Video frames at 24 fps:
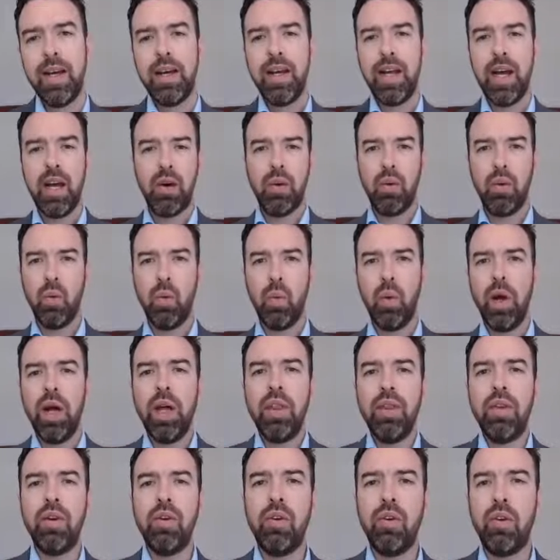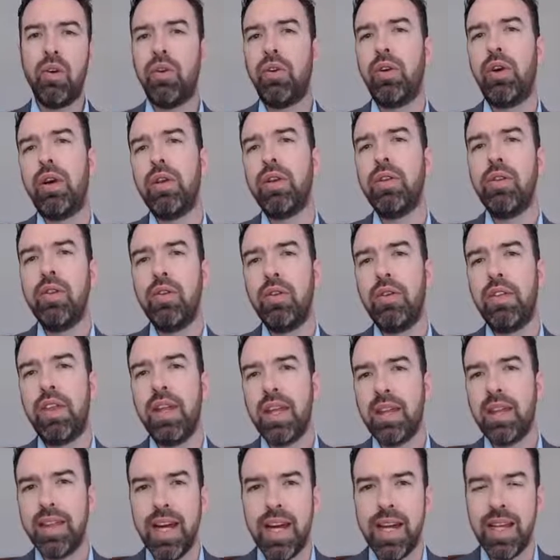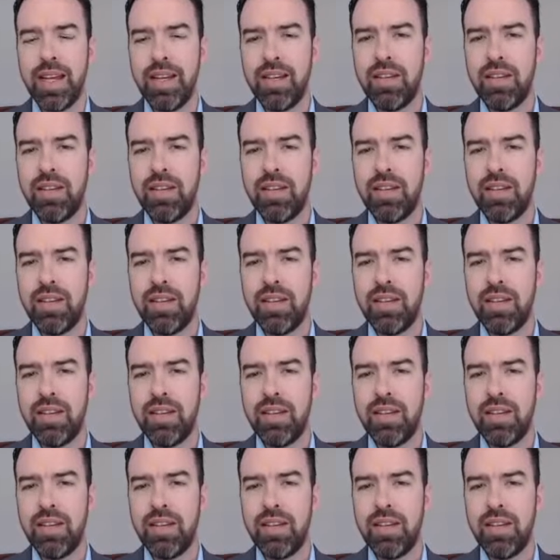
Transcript: Now, whether or not you think that